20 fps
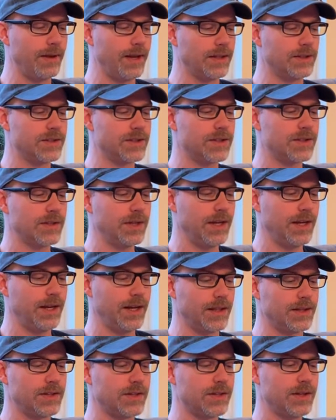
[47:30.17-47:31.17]
it's
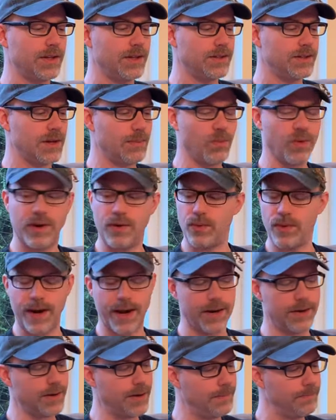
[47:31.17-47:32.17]
it's somewhat
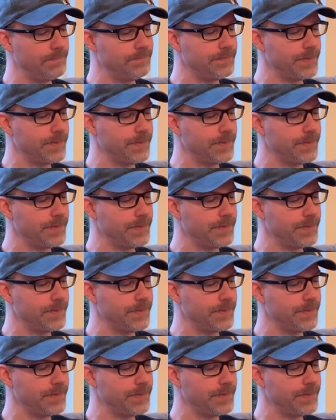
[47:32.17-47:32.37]
random.